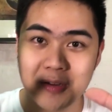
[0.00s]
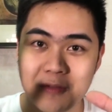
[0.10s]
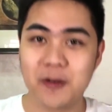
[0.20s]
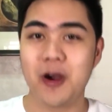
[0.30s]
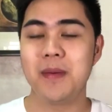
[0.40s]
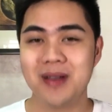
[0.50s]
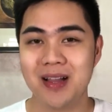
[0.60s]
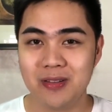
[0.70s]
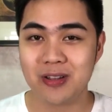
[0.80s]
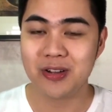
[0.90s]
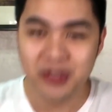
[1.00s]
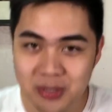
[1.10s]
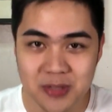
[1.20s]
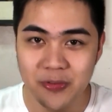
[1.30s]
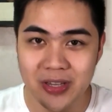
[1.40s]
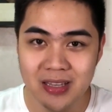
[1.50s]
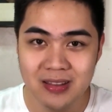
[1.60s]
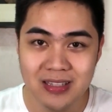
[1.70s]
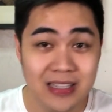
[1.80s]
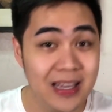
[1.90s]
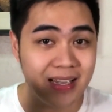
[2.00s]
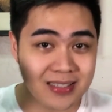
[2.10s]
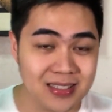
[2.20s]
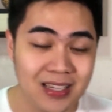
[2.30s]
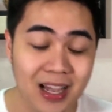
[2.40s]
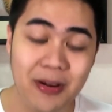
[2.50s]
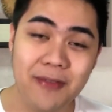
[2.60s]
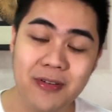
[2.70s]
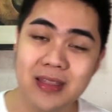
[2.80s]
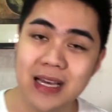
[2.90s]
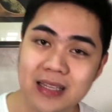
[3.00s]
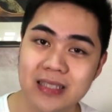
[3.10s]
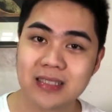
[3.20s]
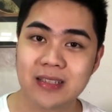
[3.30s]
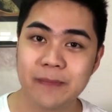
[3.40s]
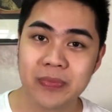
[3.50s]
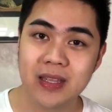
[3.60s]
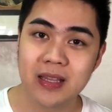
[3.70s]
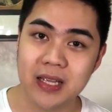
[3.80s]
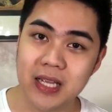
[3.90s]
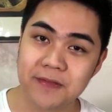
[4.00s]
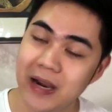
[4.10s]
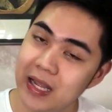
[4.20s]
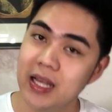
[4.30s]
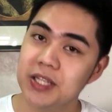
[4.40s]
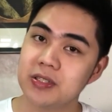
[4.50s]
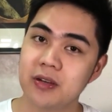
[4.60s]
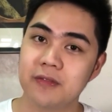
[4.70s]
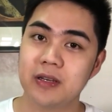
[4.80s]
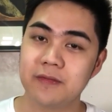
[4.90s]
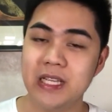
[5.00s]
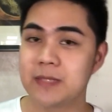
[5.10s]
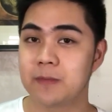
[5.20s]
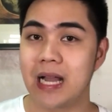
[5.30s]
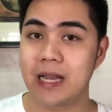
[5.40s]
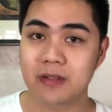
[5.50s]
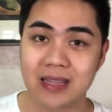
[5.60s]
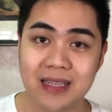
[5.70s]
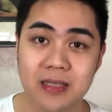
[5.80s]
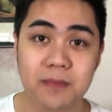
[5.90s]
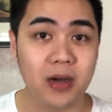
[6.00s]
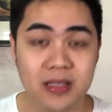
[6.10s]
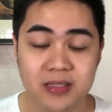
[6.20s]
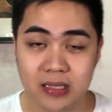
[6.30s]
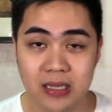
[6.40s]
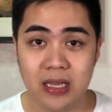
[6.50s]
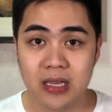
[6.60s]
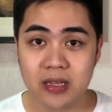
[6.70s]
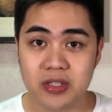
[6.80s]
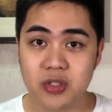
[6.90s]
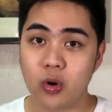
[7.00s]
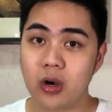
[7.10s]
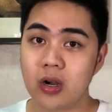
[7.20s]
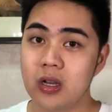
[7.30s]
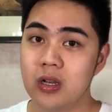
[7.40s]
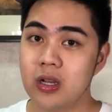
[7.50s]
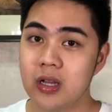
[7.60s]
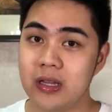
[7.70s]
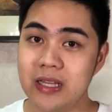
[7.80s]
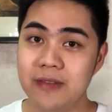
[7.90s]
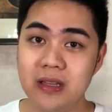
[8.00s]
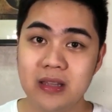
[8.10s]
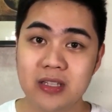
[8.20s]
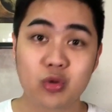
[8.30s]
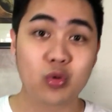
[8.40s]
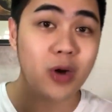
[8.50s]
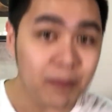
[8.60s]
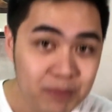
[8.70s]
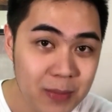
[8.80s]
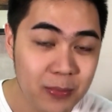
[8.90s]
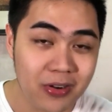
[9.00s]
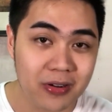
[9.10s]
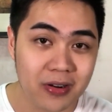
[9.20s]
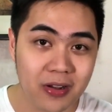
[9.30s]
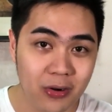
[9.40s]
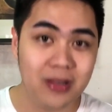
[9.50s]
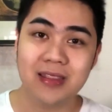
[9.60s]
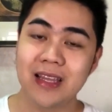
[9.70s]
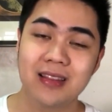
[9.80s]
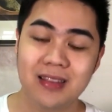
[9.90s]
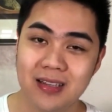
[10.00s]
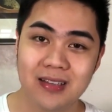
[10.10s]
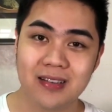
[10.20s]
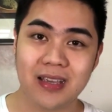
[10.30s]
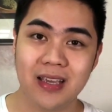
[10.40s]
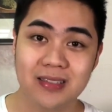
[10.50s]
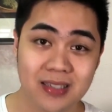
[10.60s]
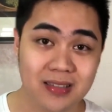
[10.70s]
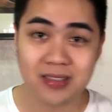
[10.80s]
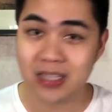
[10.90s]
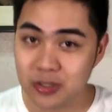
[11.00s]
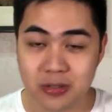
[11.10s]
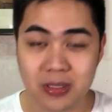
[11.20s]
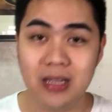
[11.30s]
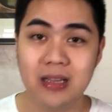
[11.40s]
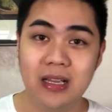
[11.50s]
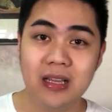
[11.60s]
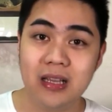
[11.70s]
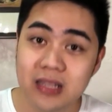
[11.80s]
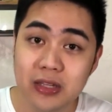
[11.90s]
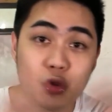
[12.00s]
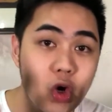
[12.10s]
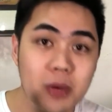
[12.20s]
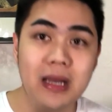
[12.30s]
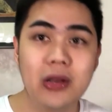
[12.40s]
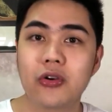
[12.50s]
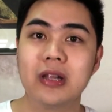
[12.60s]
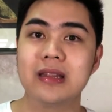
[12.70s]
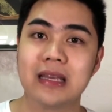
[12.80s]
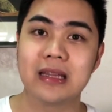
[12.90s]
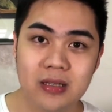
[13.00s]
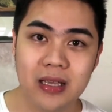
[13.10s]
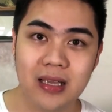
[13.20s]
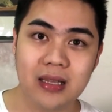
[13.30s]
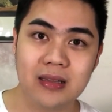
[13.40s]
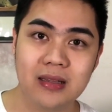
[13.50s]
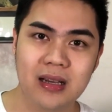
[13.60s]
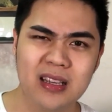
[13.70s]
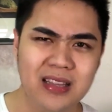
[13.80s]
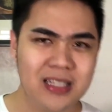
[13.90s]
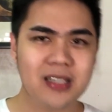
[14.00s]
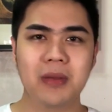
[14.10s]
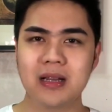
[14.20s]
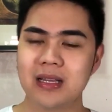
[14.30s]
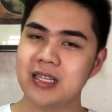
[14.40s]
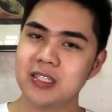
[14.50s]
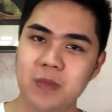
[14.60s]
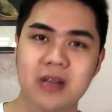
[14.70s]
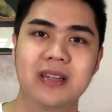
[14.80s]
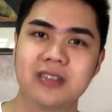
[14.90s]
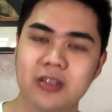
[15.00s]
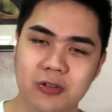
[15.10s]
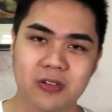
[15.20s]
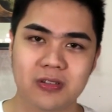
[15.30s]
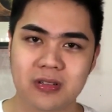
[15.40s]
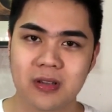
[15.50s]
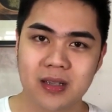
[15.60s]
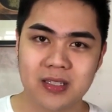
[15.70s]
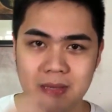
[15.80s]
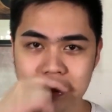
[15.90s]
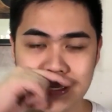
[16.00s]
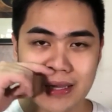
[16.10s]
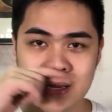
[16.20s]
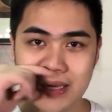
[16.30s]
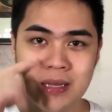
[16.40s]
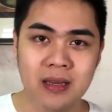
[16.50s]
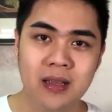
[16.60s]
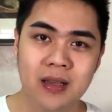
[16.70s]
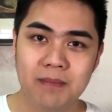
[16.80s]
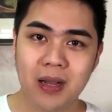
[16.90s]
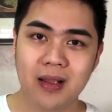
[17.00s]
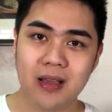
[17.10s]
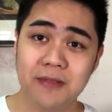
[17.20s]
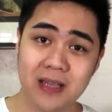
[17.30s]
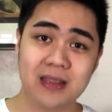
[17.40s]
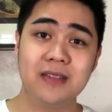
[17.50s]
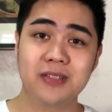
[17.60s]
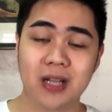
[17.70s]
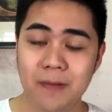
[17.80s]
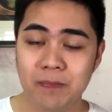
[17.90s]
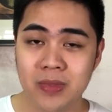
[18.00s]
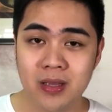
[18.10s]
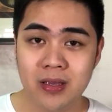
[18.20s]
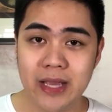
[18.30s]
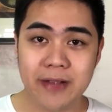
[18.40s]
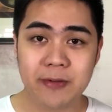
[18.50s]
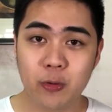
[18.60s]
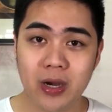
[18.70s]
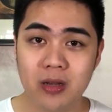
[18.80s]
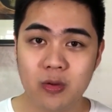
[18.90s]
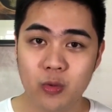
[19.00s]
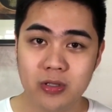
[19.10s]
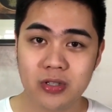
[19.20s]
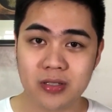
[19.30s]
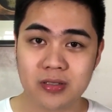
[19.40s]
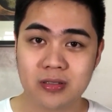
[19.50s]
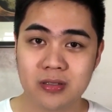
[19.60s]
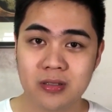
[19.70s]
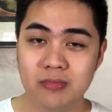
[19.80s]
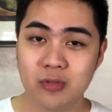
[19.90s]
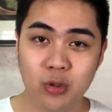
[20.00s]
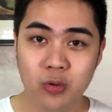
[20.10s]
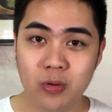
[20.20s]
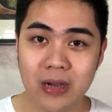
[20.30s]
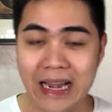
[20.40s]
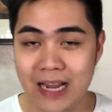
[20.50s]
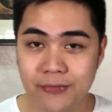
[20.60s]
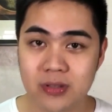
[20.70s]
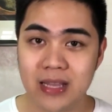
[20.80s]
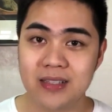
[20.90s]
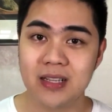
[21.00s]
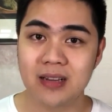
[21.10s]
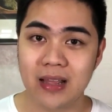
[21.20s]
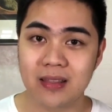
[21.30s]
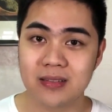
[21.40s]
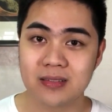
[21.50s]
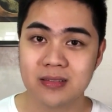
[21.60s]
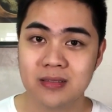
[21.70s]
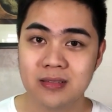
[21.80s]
from their newsfeed? Yes, however, that is a violation of the Facebook advertising policy because you are giving disruptive content, okay? Sensational, hindi normal na content, and hindi siya magandang experience sa users. Kasi mangyayari yan, pag effective siya, everyone will just do an advertising like this.